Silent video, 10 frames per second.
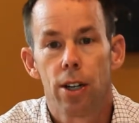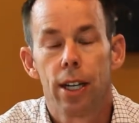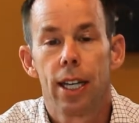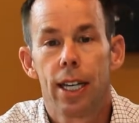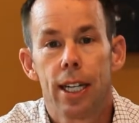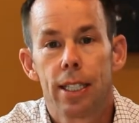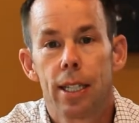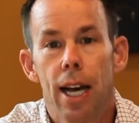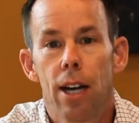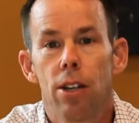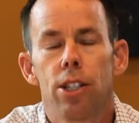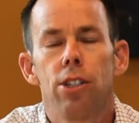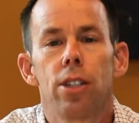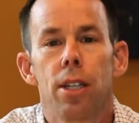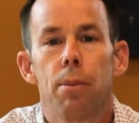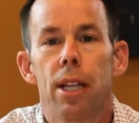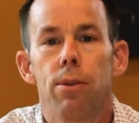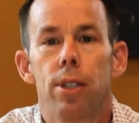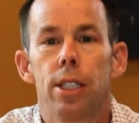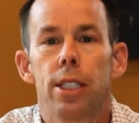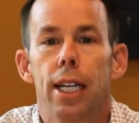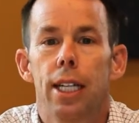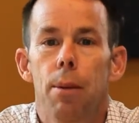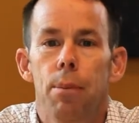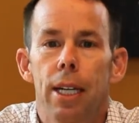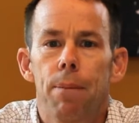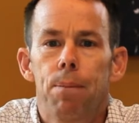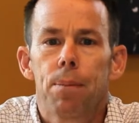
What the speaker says: and it's held usually by the real estate company.